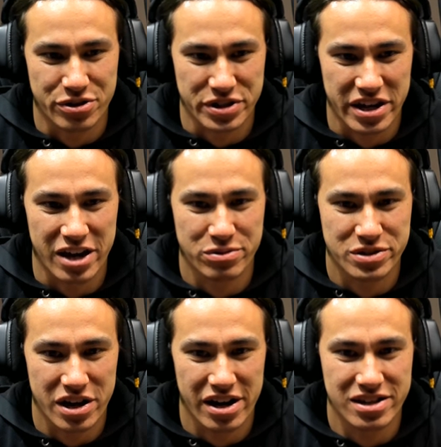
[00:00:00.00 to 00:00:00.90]
Those a Swiss
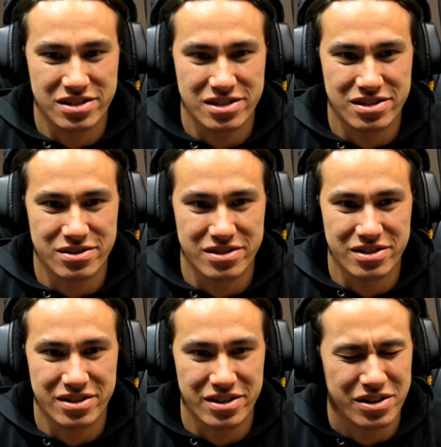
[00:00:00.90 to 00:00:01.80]
Army ties. knife, which
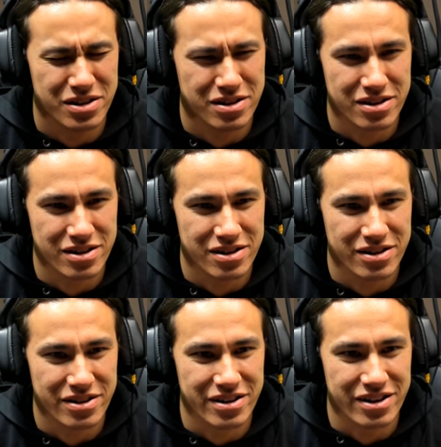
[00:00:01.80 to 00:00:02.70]
hopefully has a Phillips
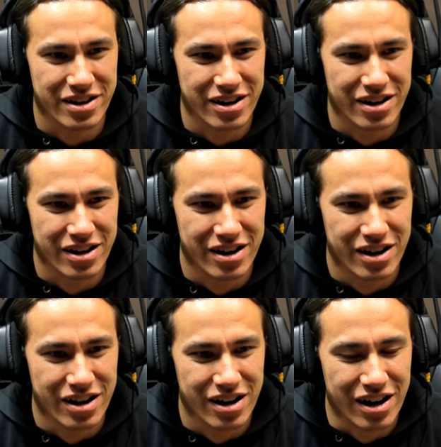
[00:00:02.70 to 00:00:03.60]
head screwdriver.
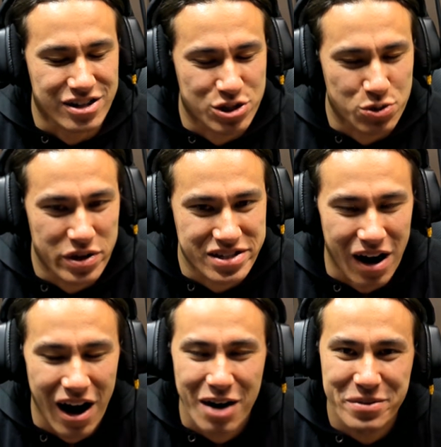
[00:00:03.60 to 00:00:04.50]
A
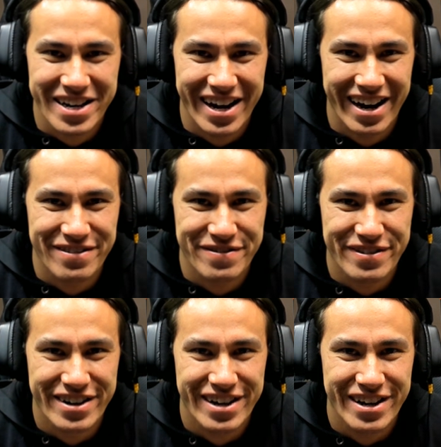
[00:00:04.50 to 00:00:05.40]
Swiss Army
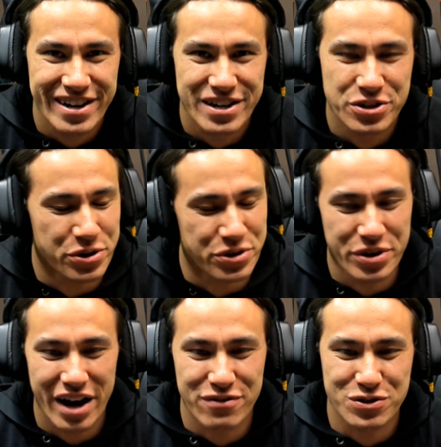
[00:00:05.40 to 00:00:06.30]
knife? Don't
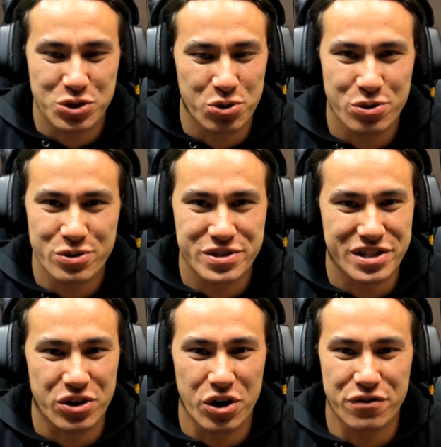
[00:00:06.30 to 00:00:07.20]
you have tools
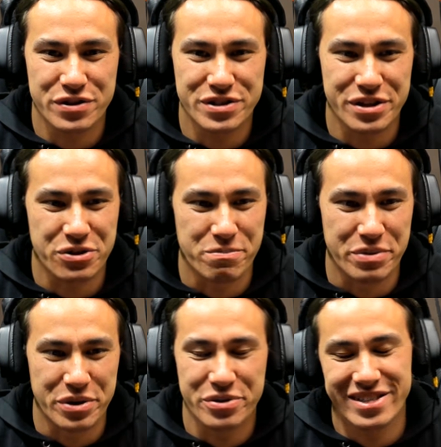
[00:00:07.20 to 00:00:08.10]
at the office that you're
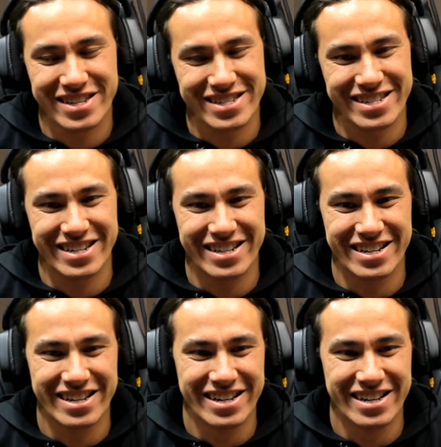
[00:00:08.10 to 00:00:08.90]
building this in?